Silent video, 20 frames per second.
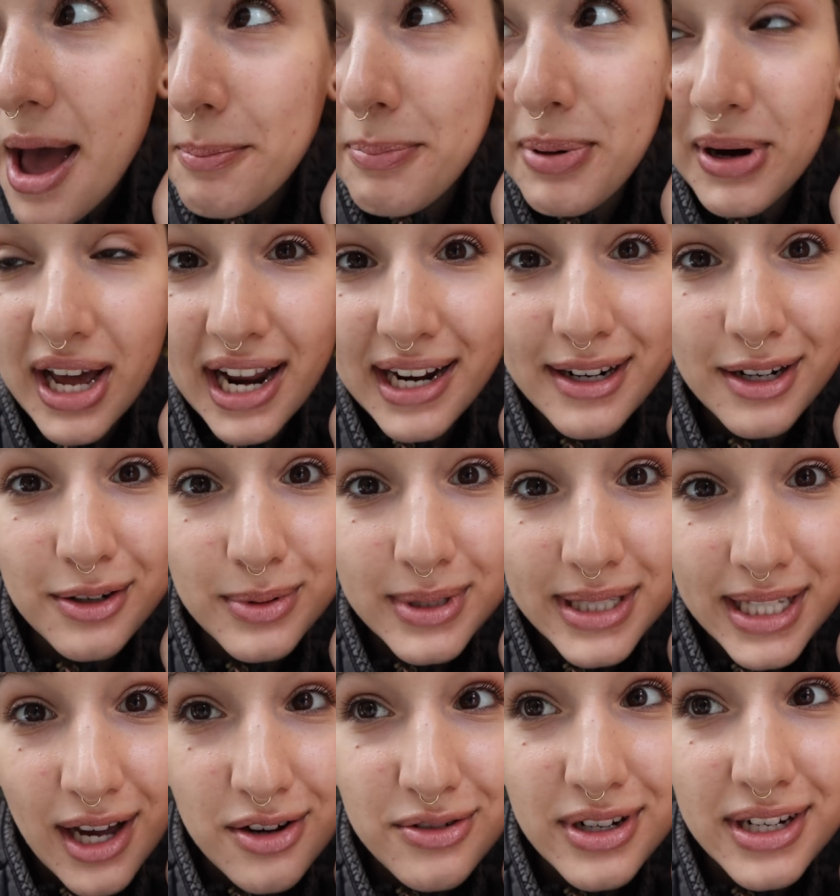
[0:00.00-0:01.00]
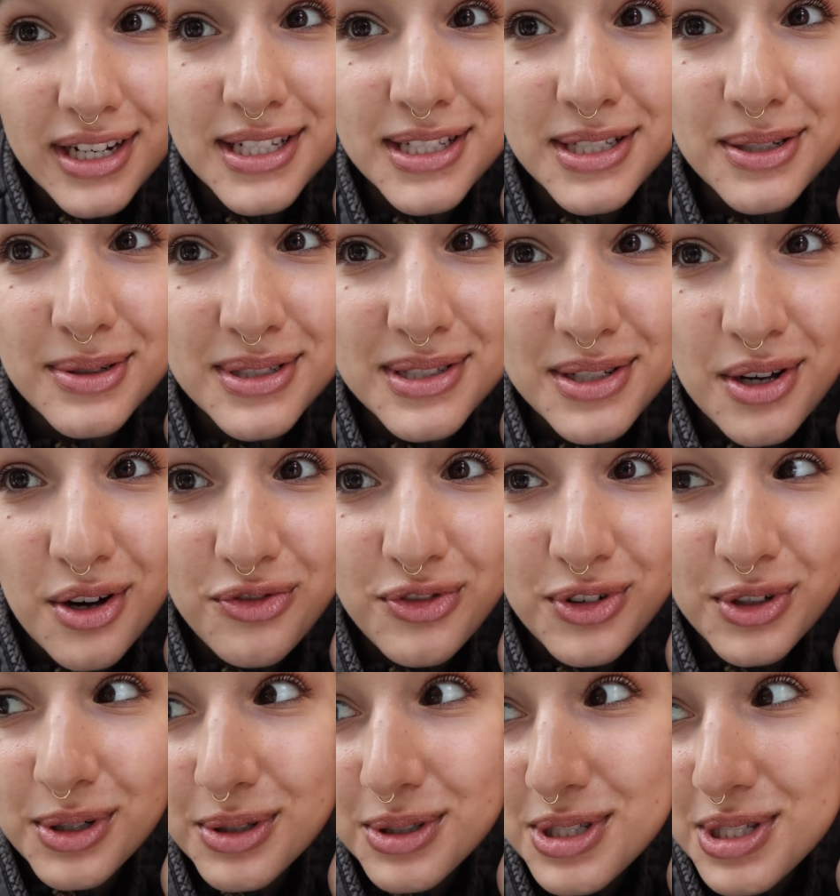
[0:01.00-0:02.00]
but I got really hungry because there was no
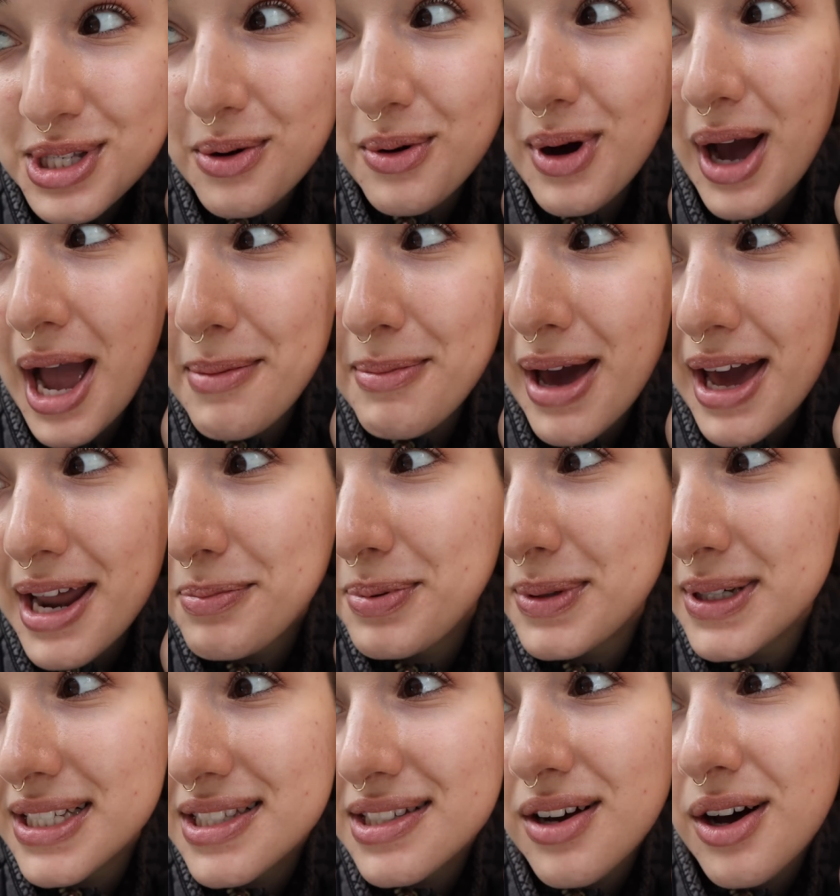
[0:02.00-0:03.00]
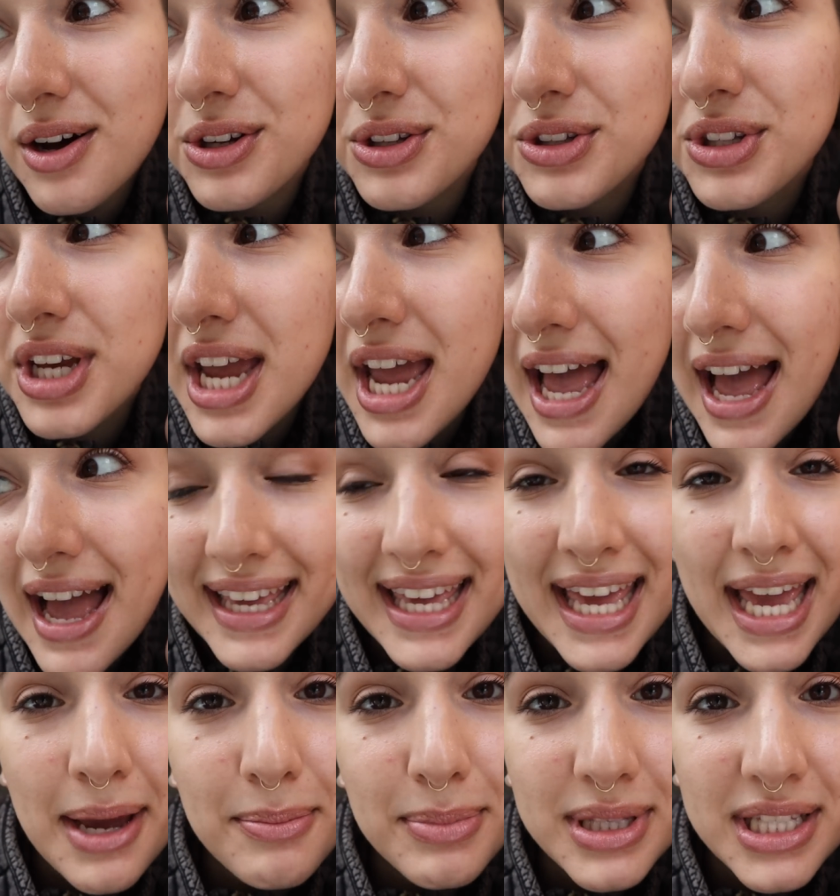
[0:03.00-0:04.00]
food. So I'm at a place called I
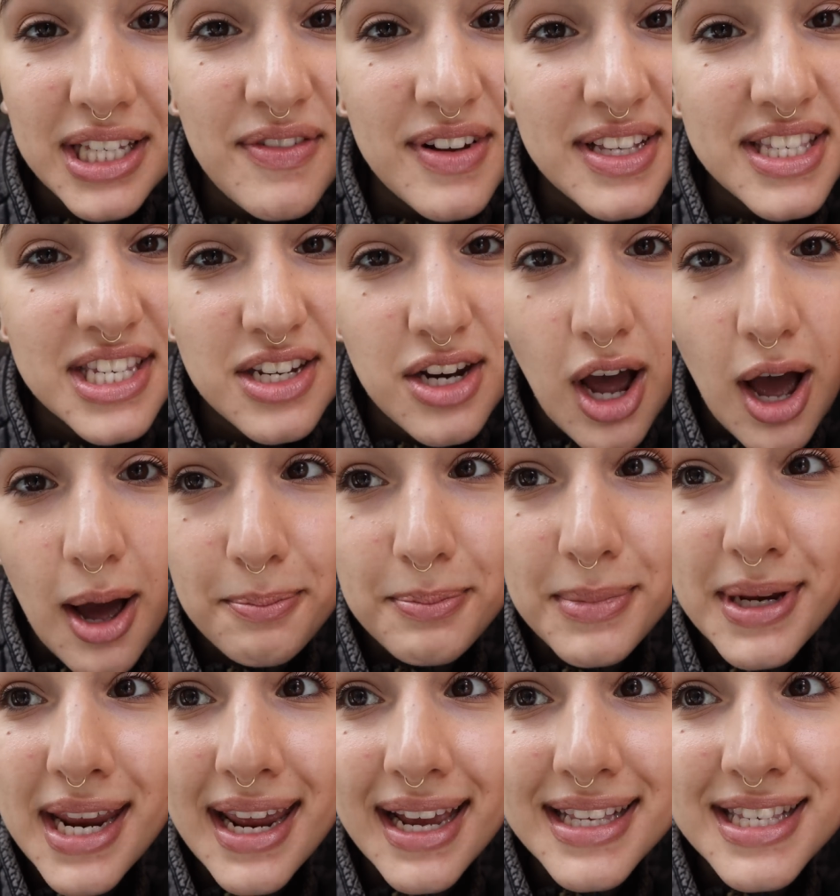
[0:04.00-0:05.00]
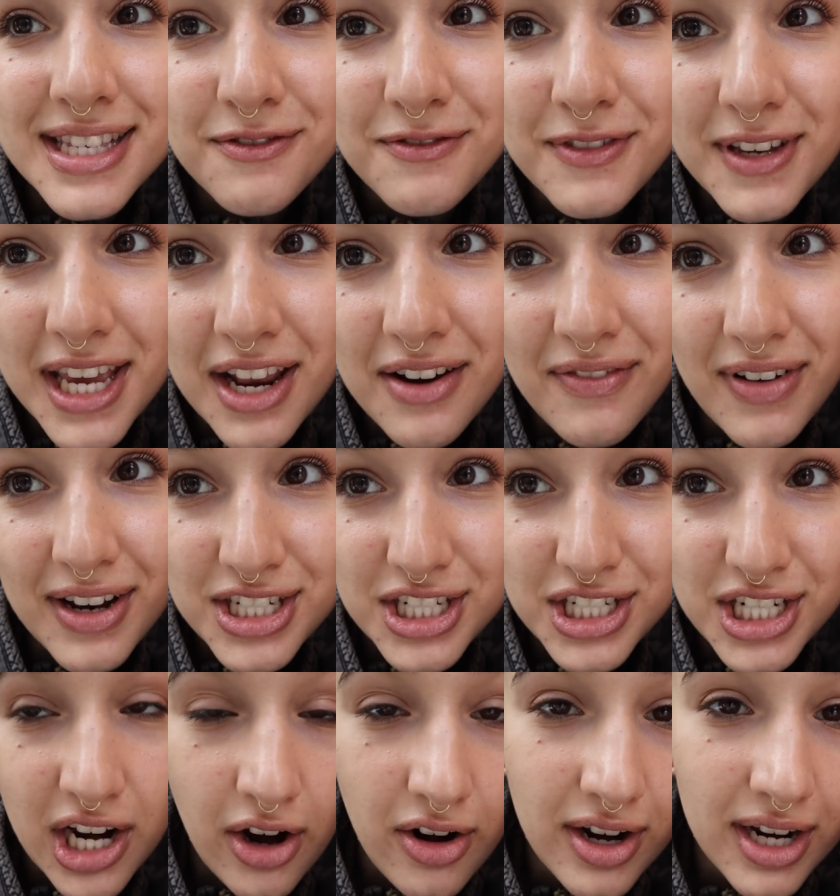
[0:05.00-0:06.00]
can't believe it's not meat. It's a vegan
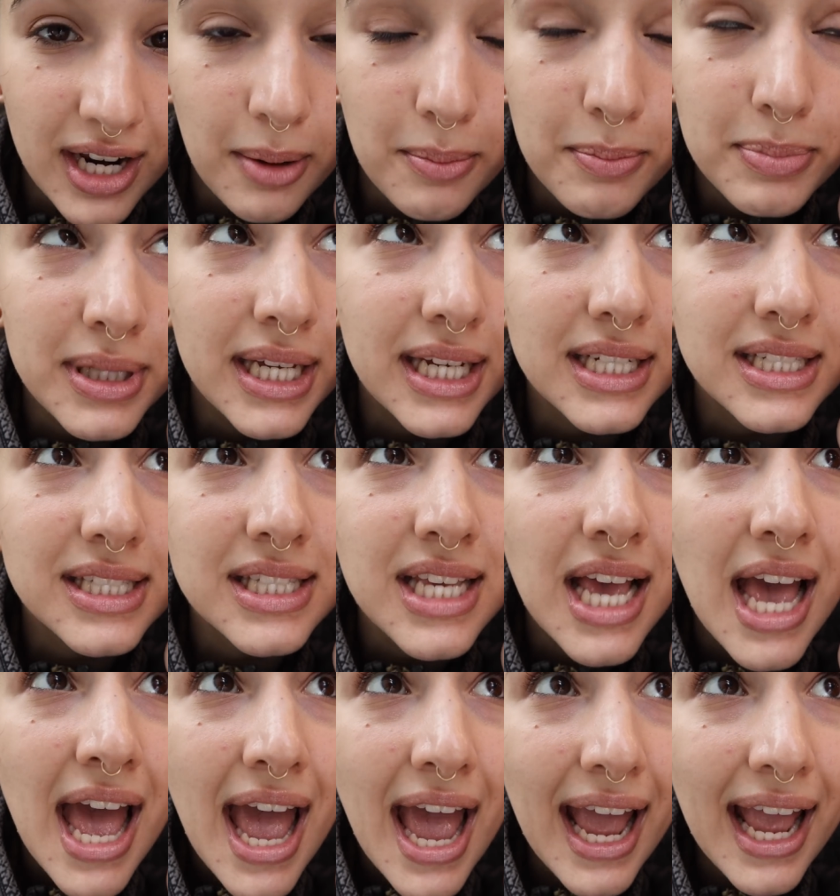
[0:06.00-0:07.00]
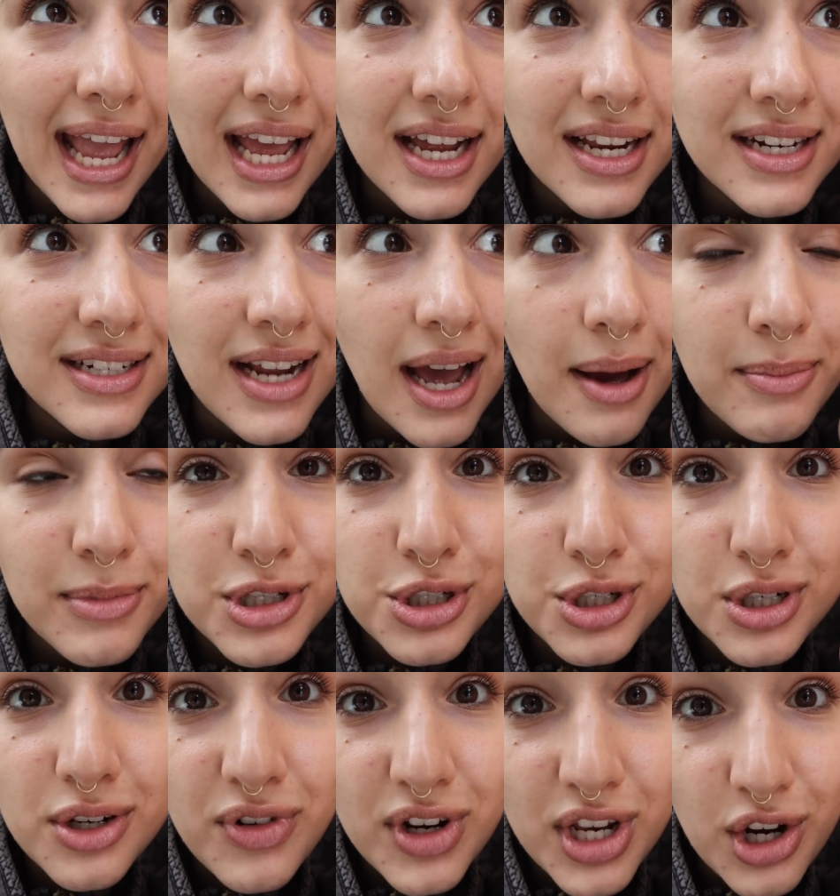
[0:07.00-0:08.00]
vegetarian place, and I'm gonna
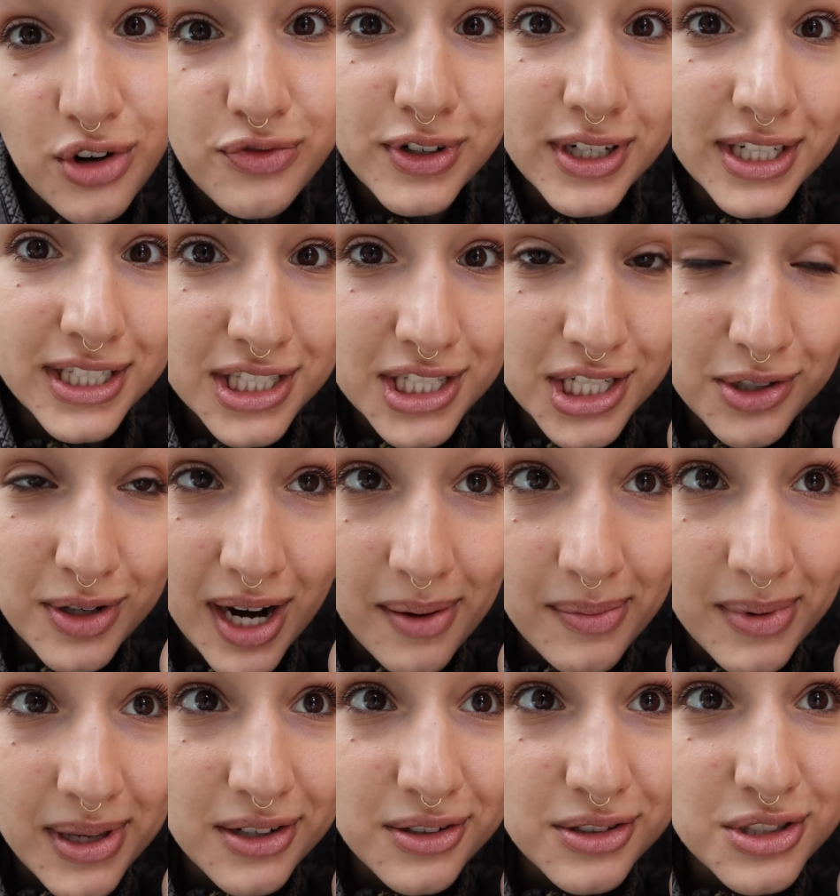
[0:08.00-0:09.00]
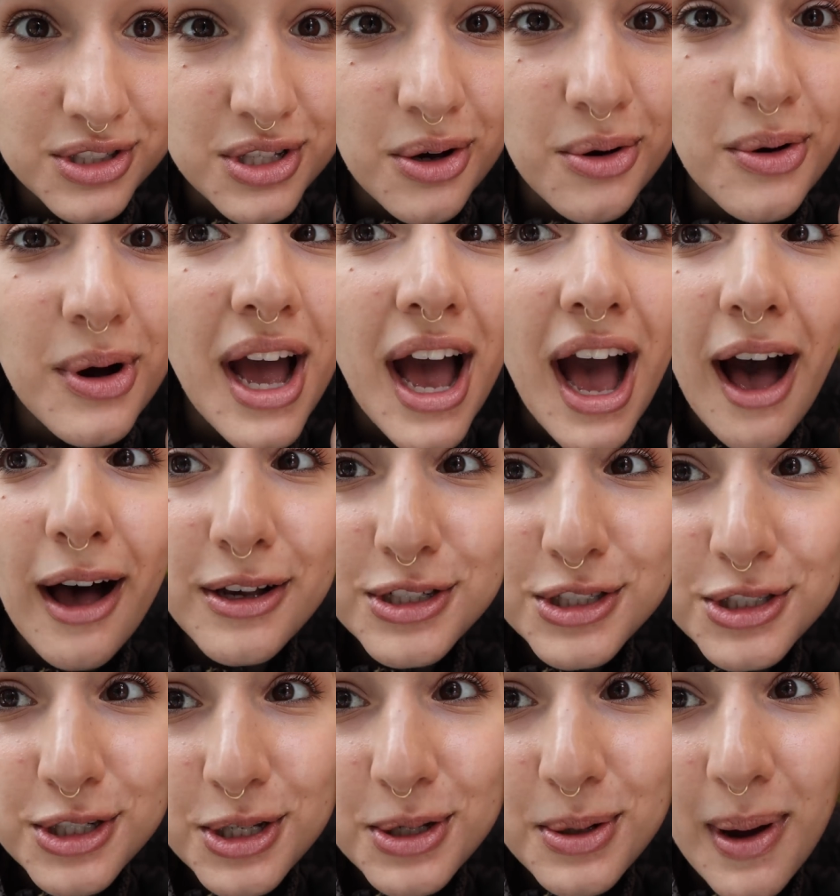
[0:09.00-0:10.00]
shoot a video for Instagram here. So I'll
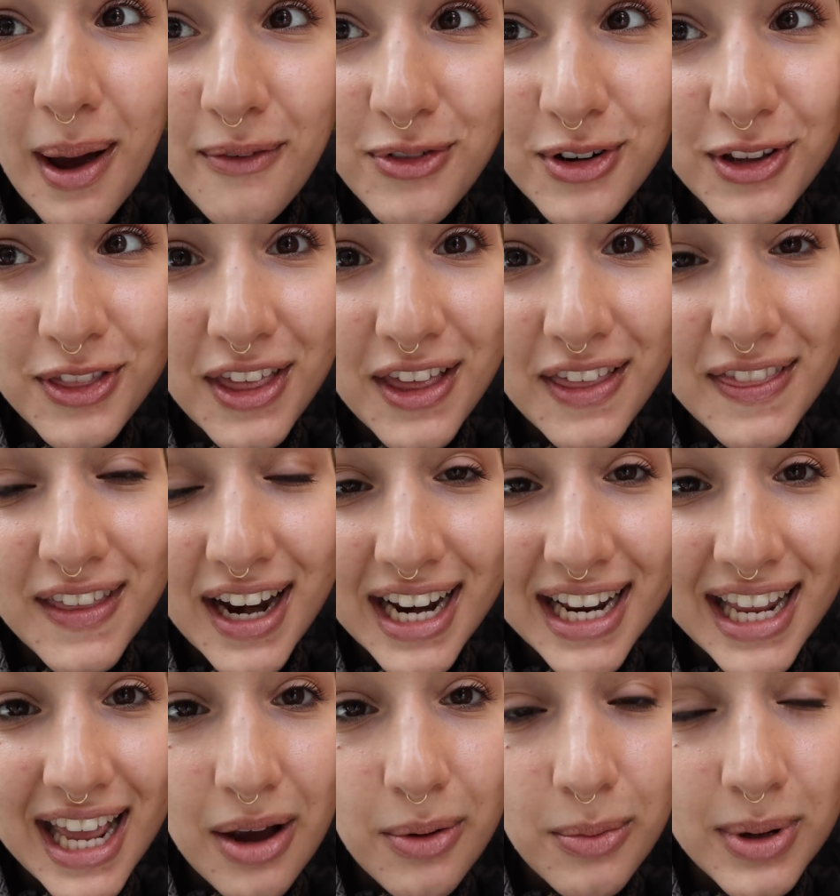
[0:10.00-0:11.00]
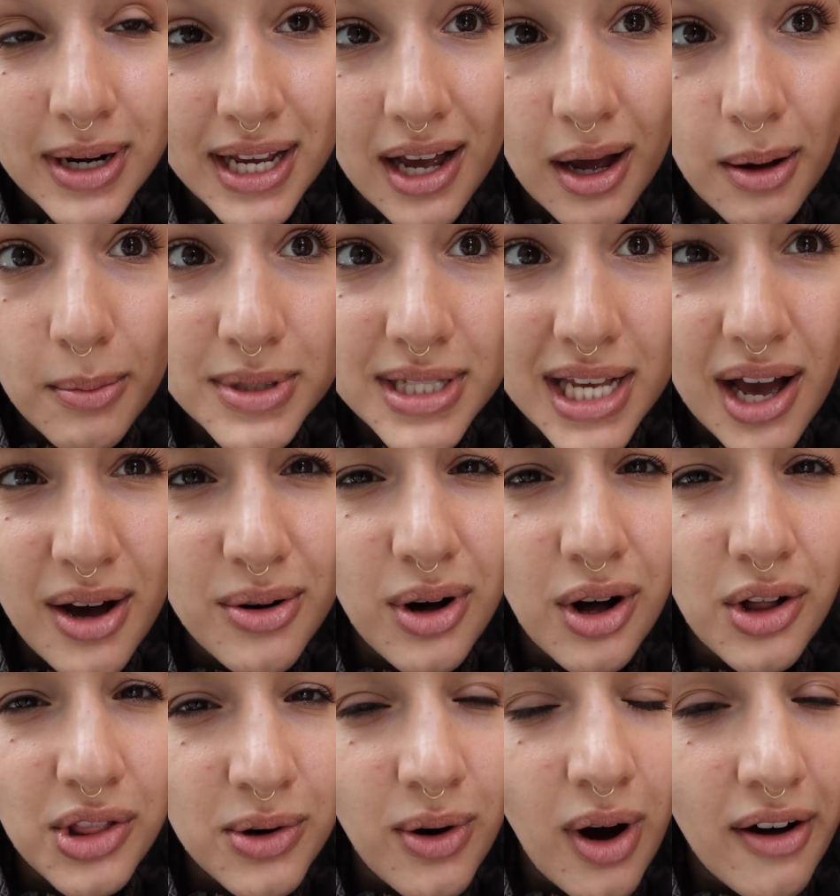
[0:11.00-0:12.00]
show you everything that I get when it comes out,
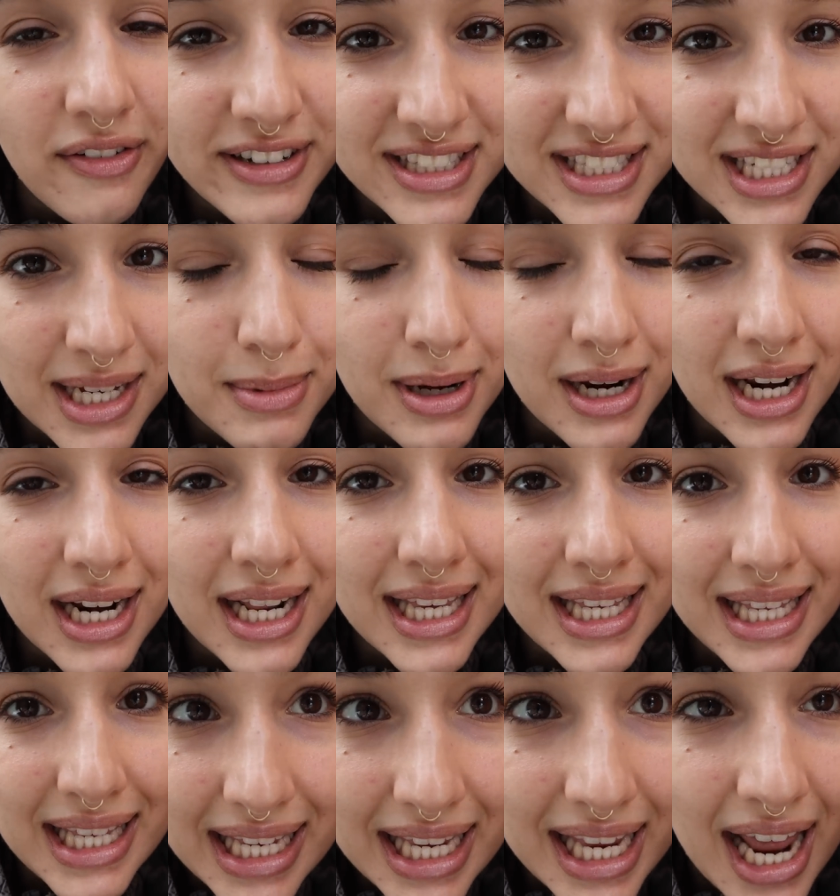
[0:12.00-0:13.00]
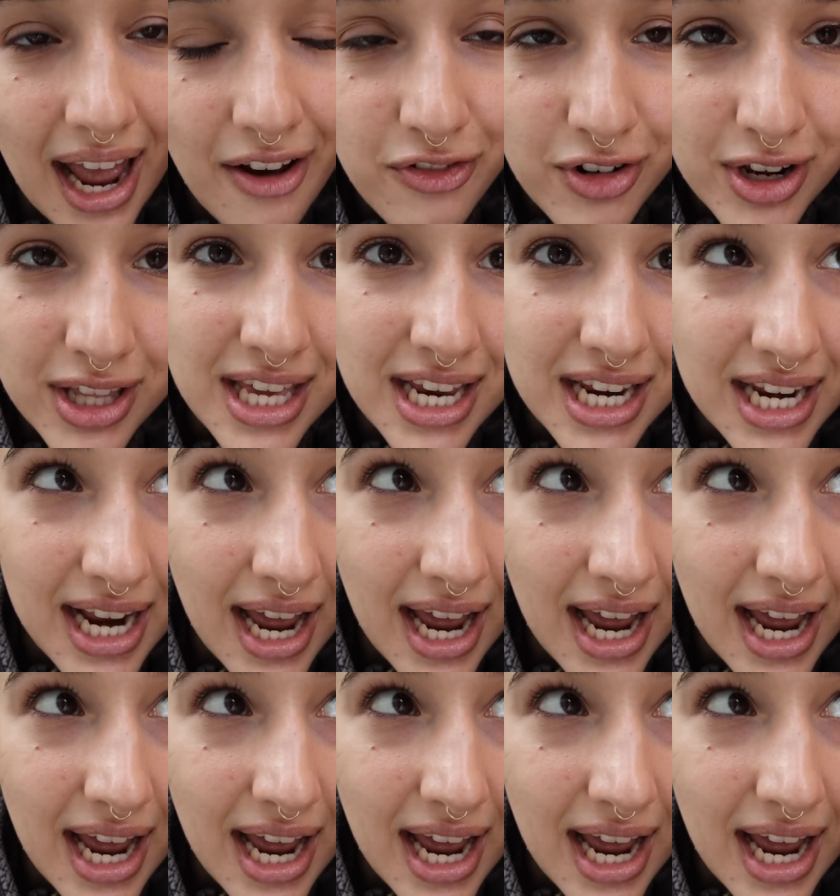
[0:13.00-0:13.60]
although obviously I'm not gonna eat everything